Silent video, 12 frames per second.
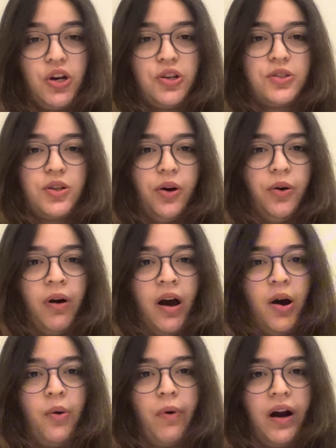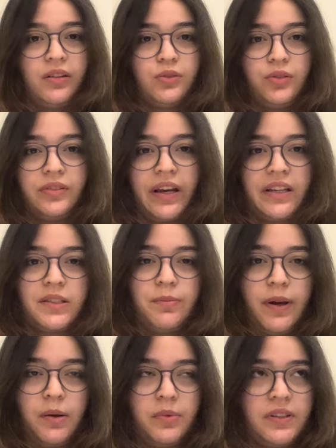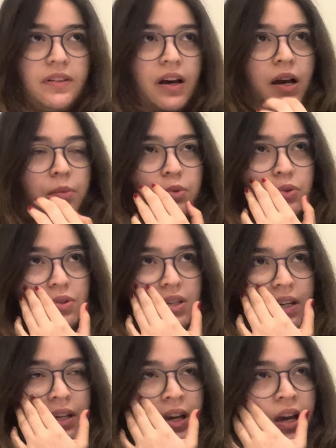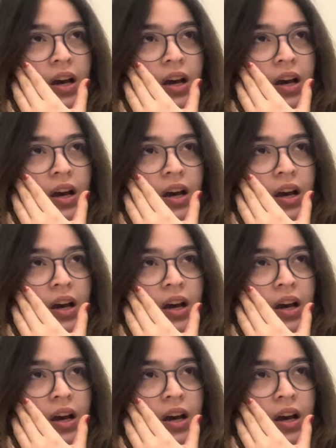So, while doing the experiment, I'm using